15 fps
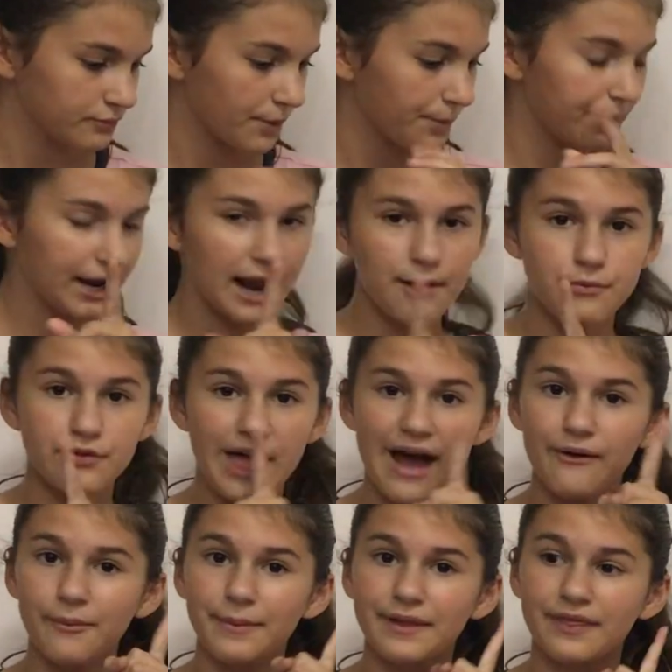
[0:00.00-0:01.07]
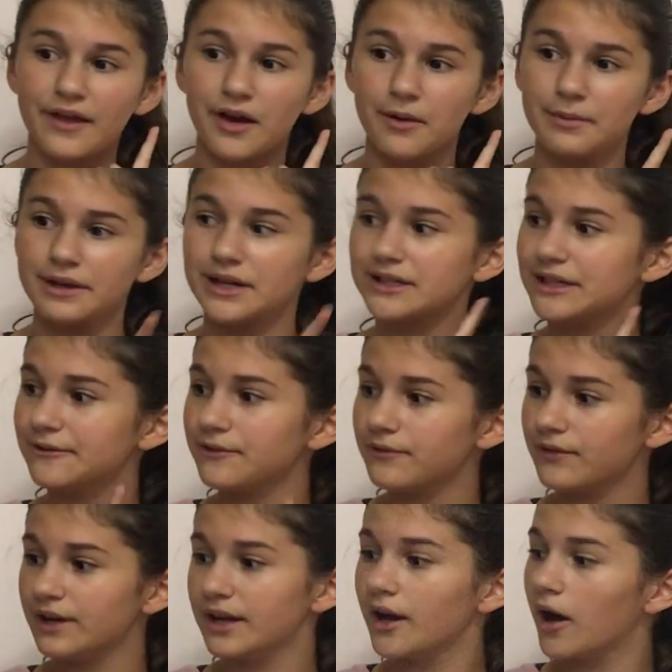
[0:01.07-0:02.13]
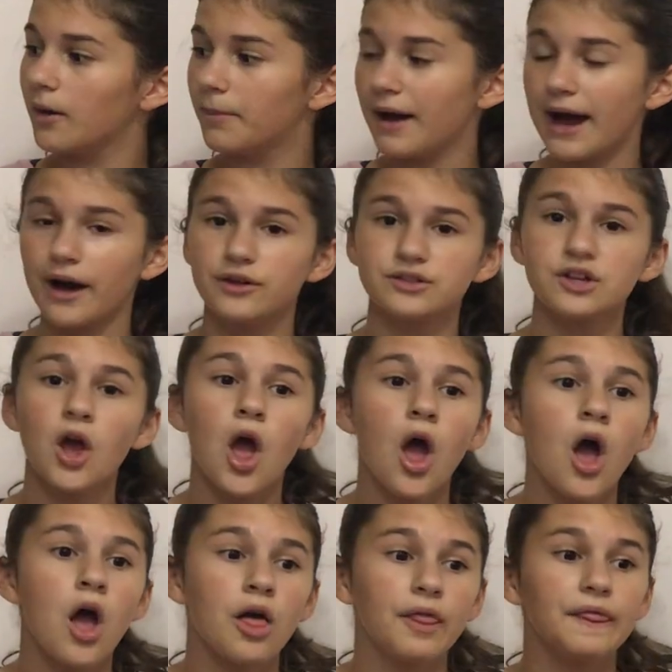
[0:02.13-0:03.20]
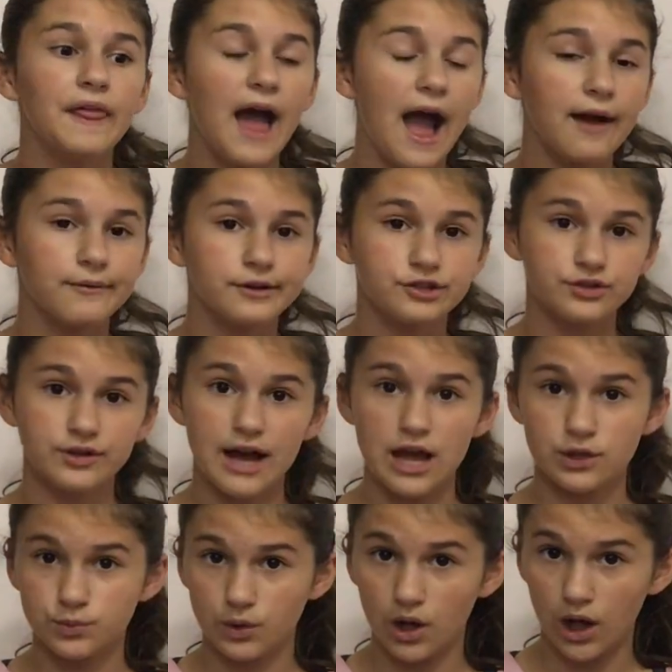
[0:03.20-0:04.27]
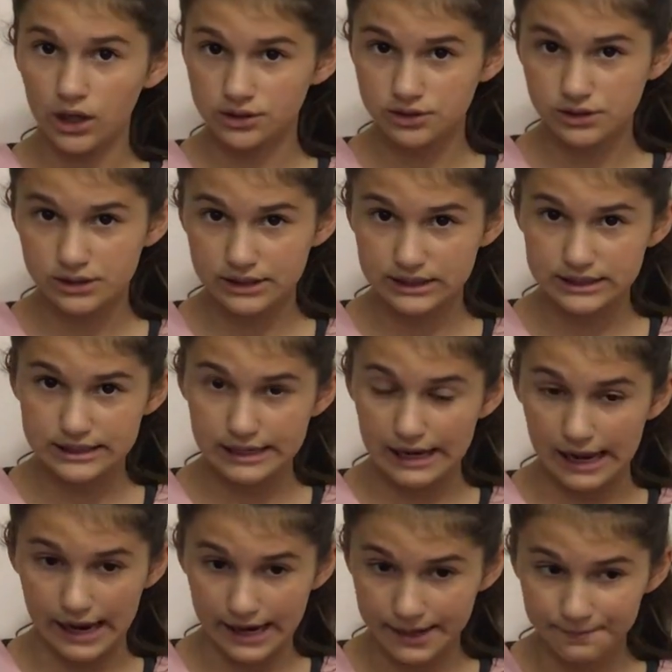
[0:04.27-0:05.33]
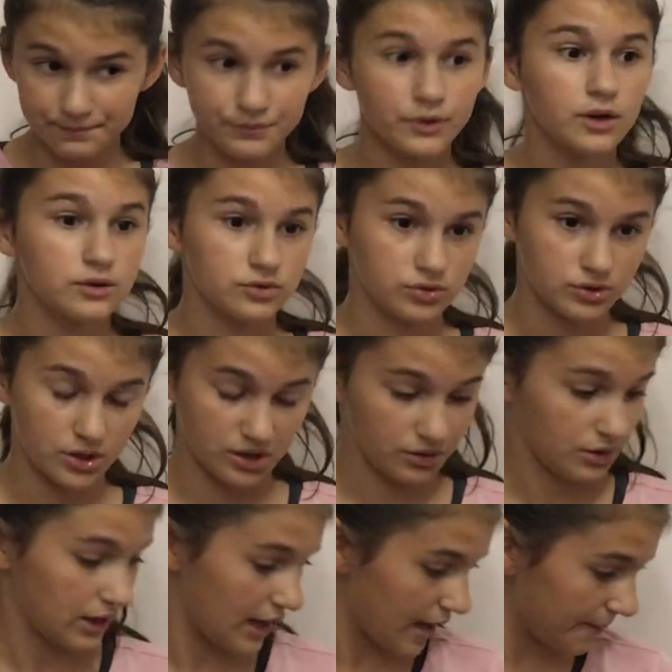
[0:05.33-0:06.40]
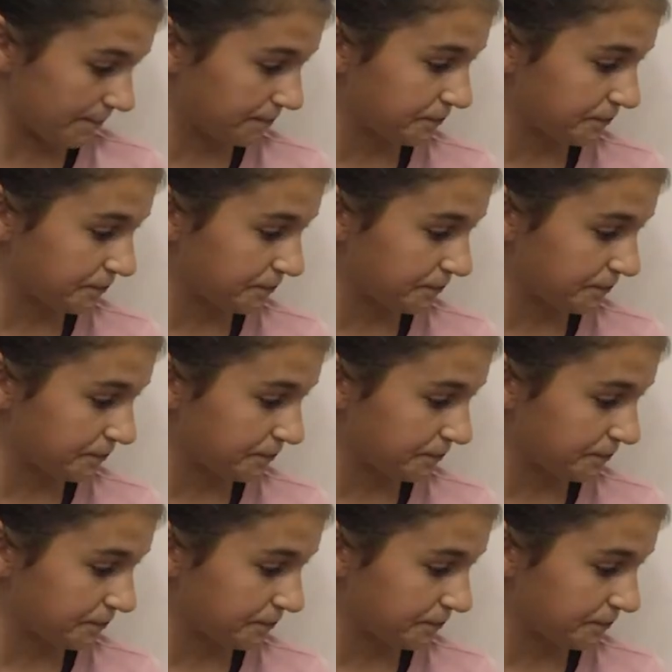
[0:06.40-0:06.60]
But there will be a different video about that, which you guys will also see today. So yeah.